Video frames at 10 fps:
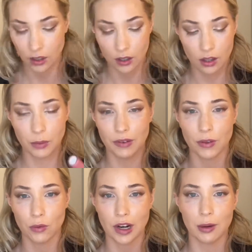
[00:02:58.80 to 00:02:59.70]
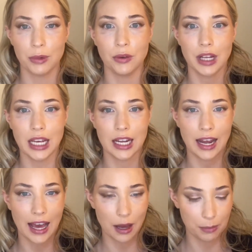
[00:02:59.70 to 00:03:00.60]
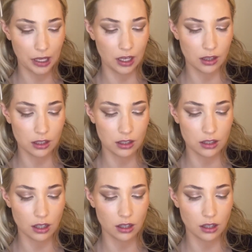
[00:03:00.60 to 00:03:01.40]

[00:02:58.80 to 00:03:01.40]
Then we have the Rare Beauty in Happy. This is the